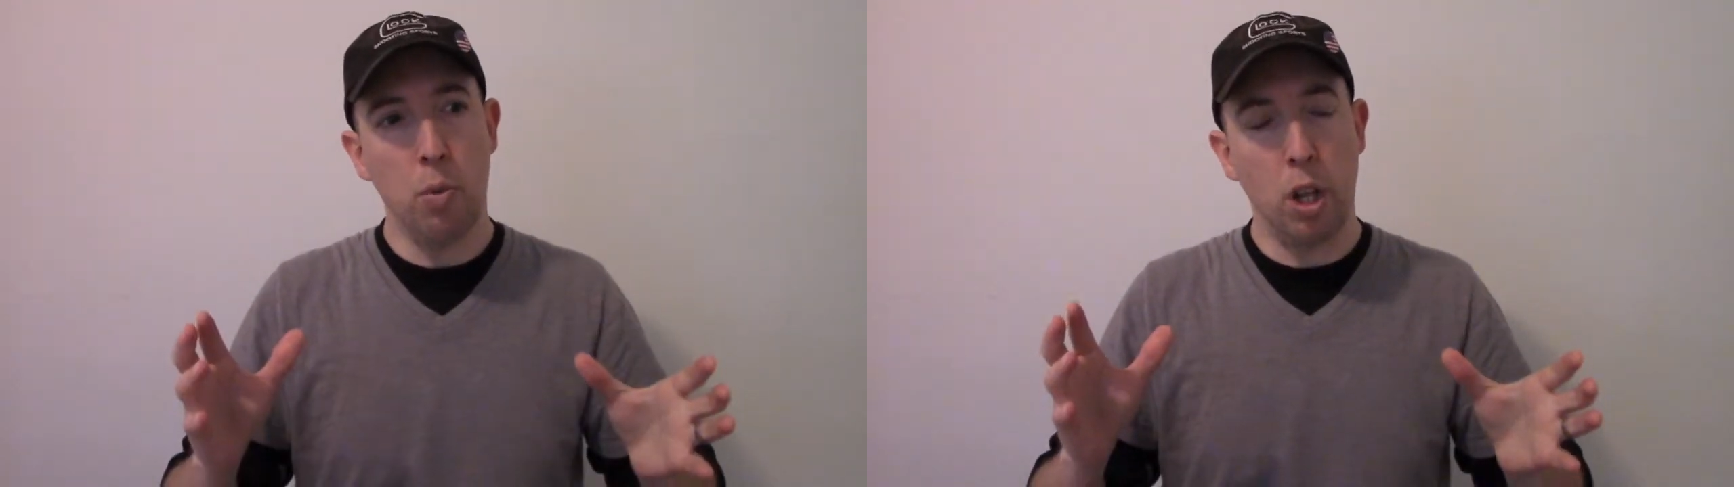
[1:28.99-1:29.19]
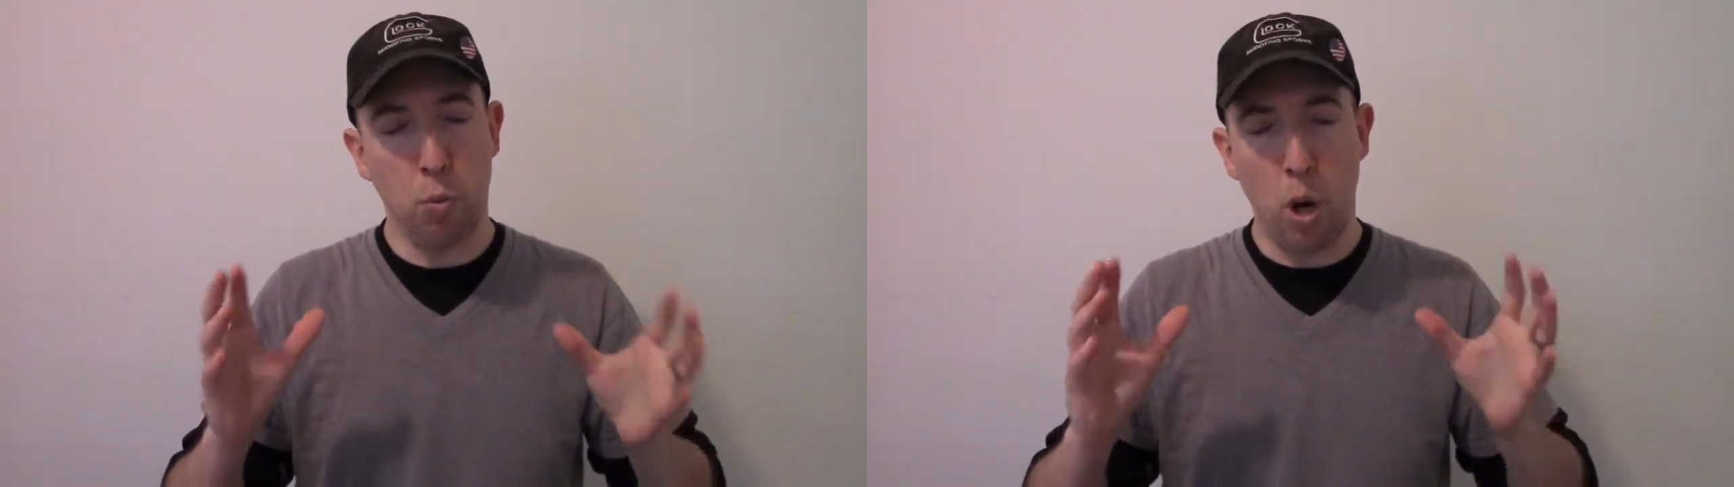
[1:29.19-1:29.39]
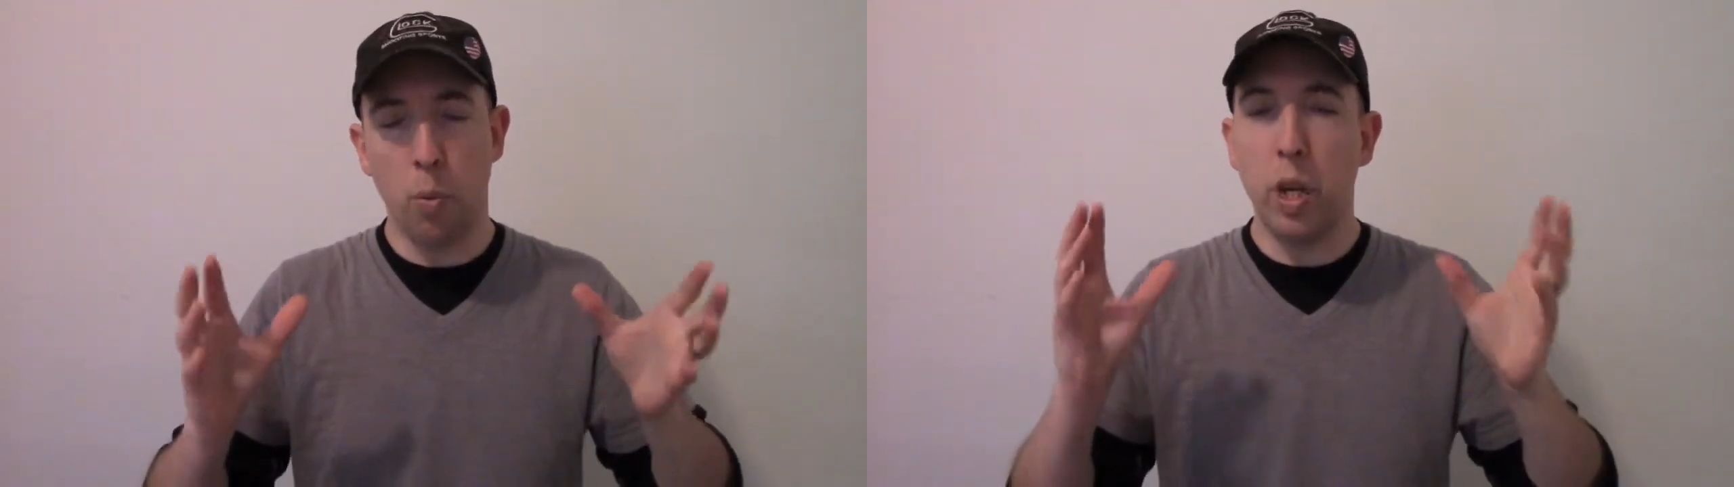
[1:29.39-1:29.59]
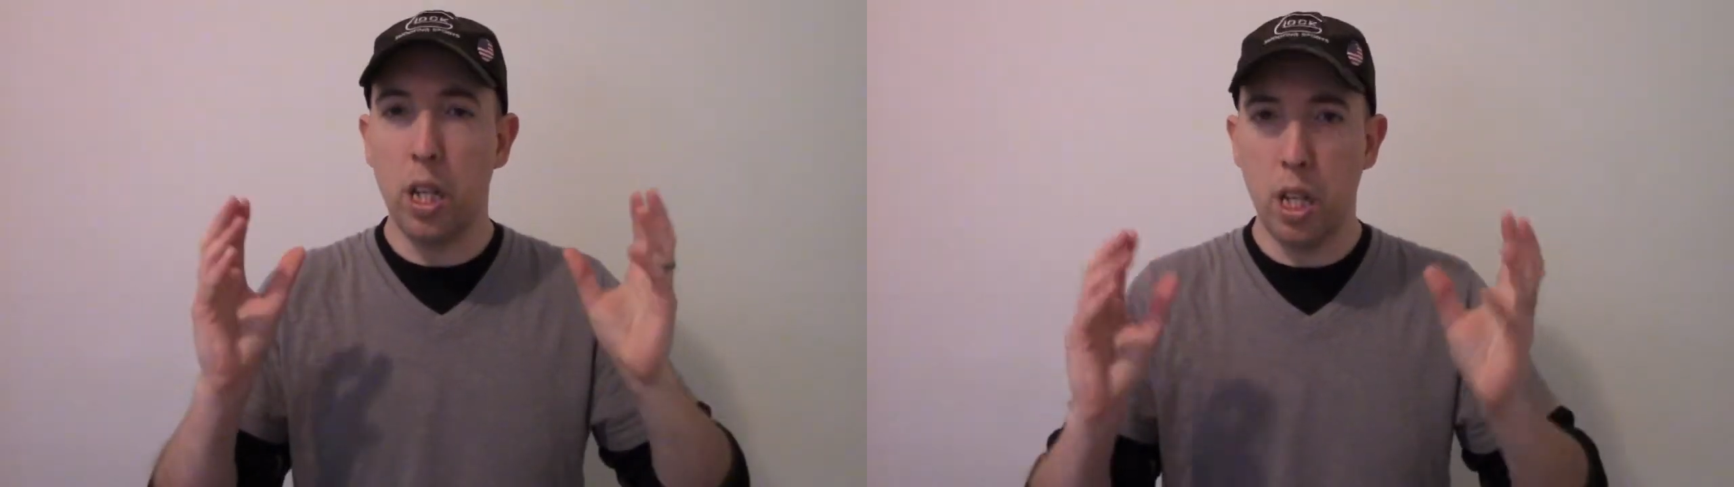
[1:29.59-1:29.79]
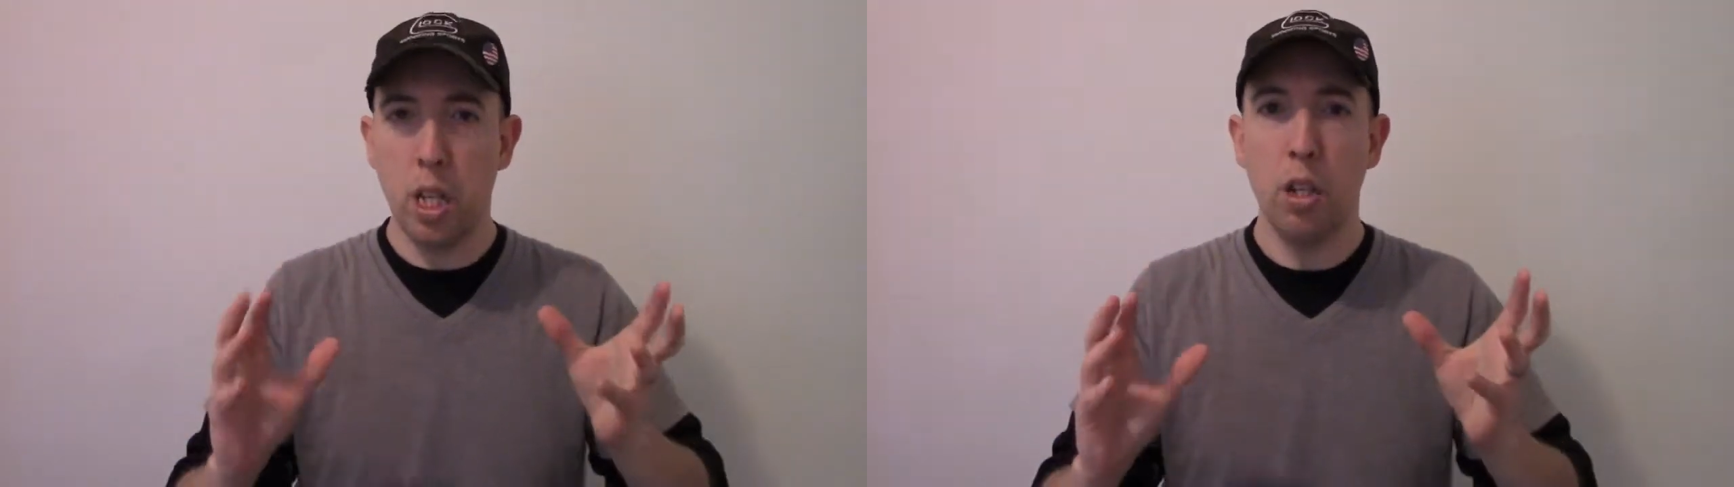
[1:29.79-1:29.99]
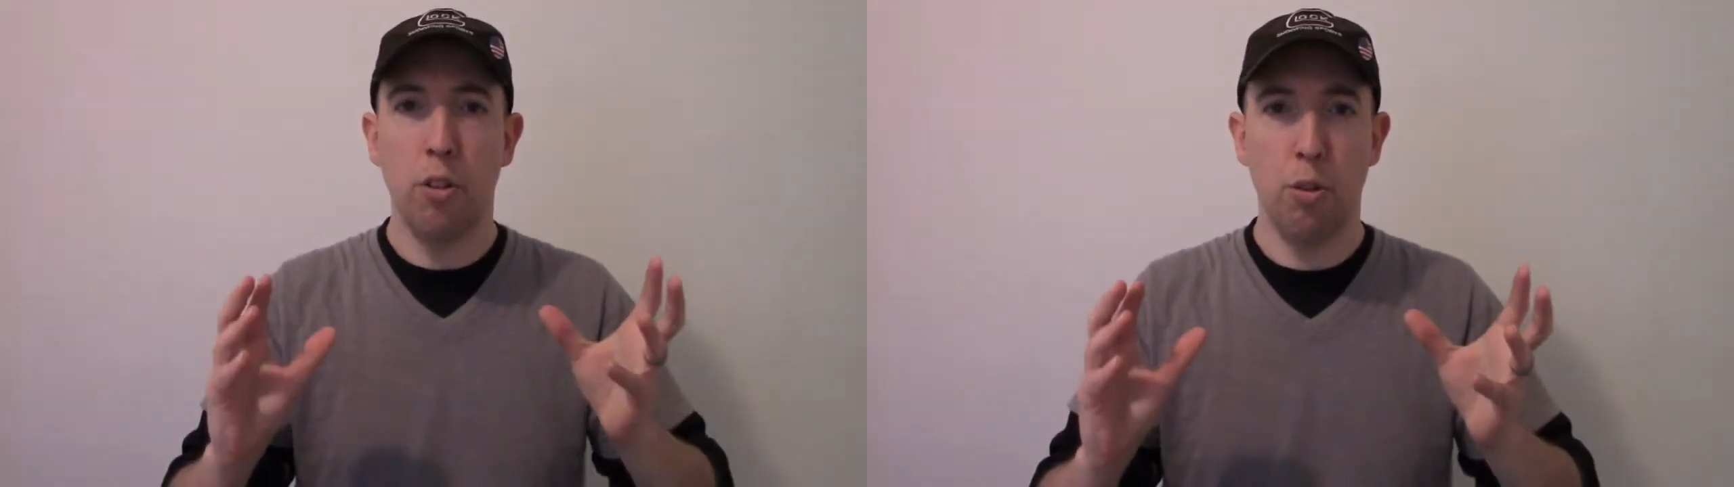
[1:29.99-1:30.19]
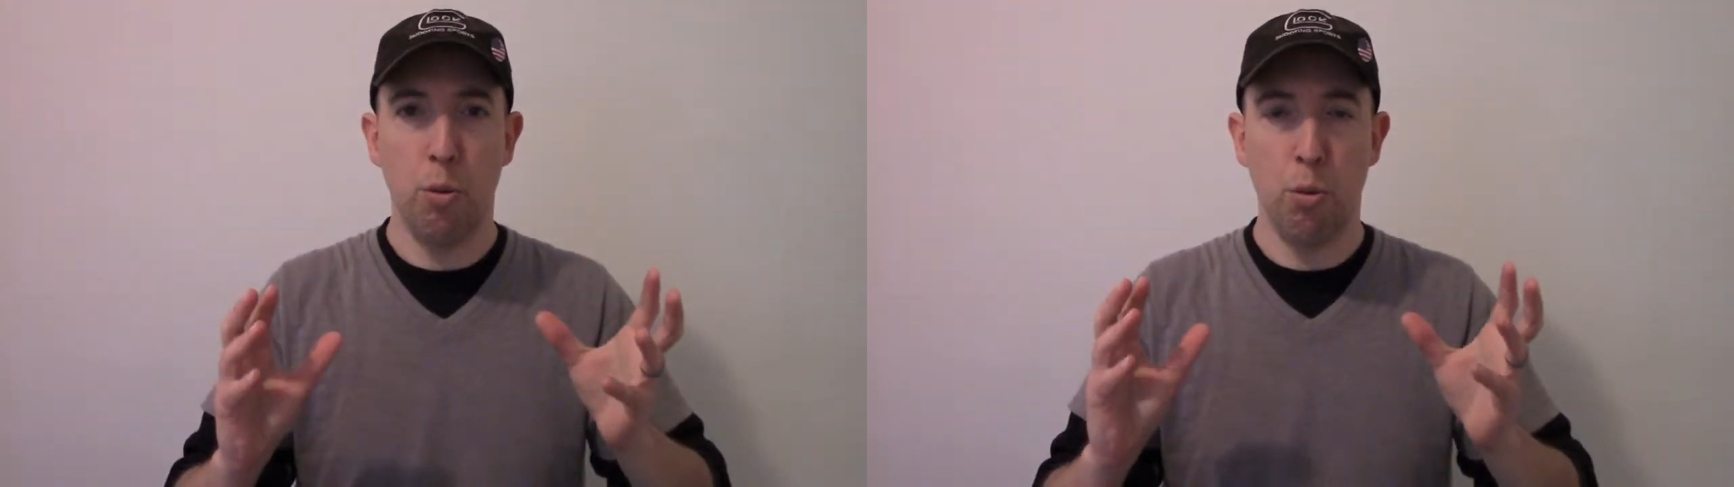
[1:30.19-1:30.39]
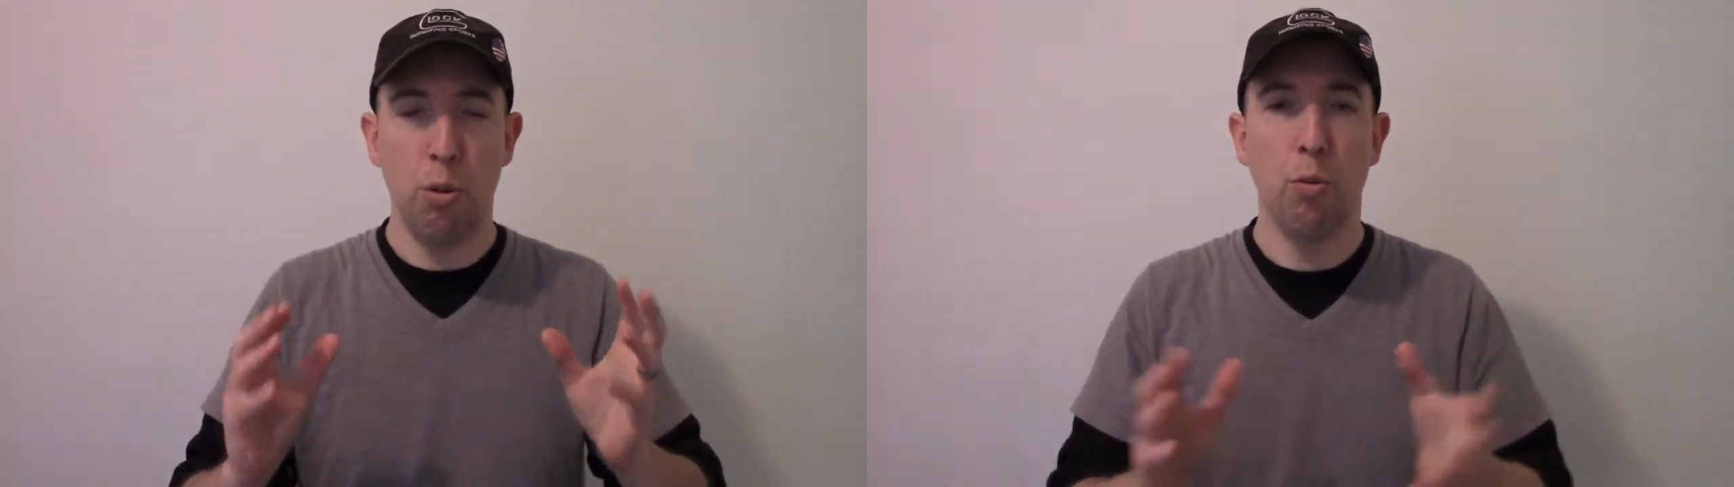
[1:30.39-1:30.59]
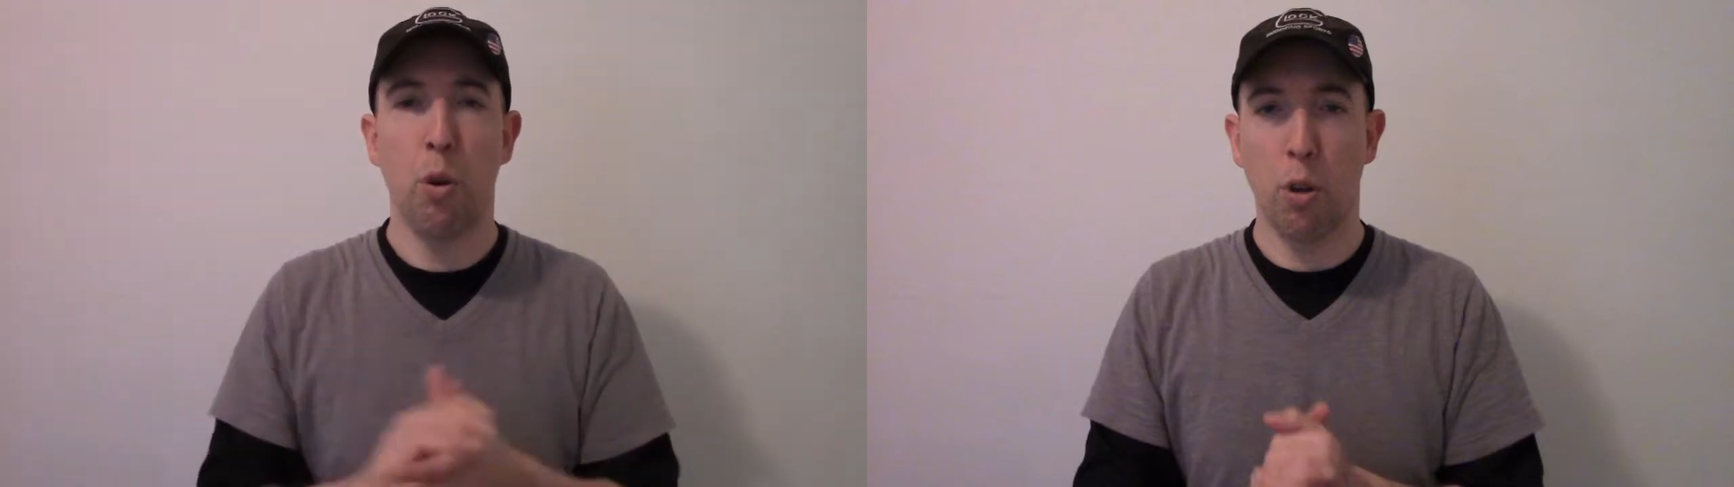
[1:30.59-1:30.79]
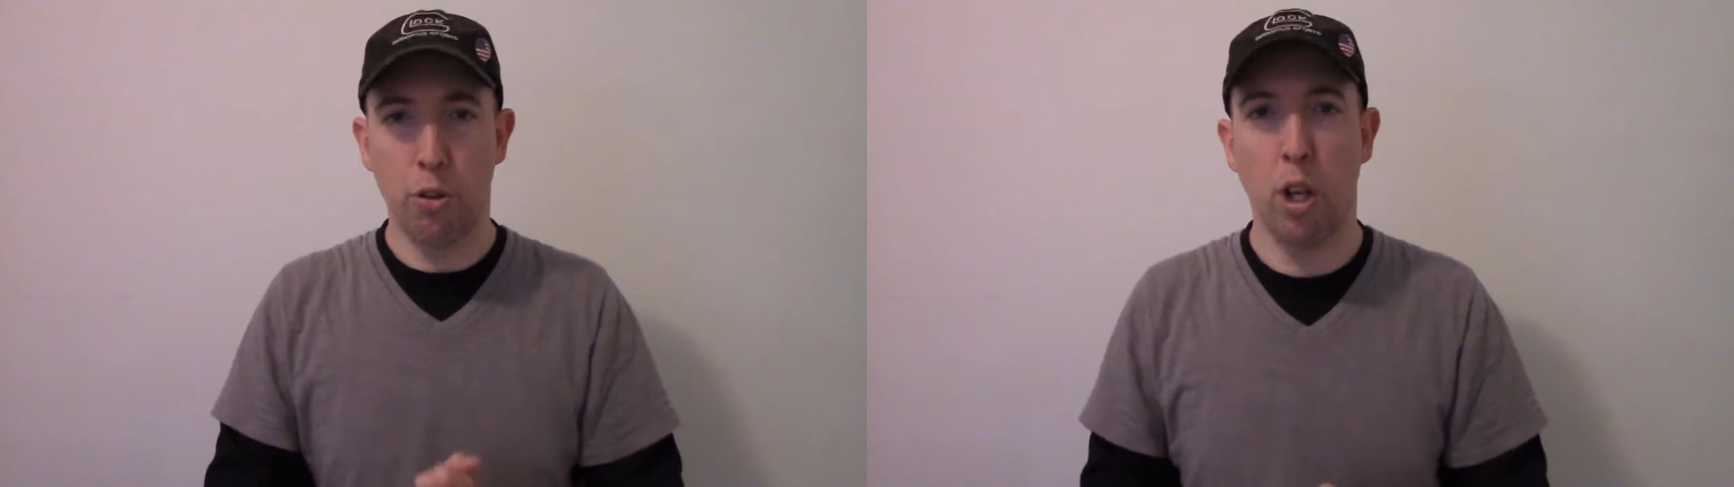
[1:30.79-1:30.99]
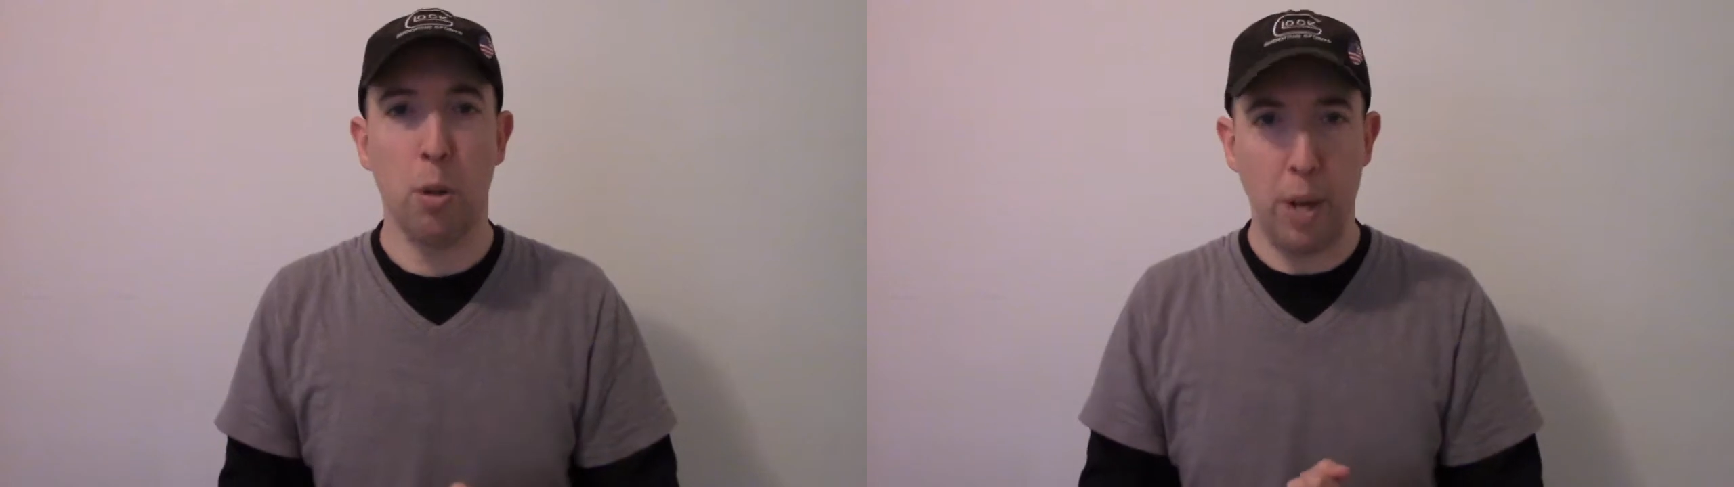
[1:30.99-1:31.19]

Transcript: that's why we need to focus on the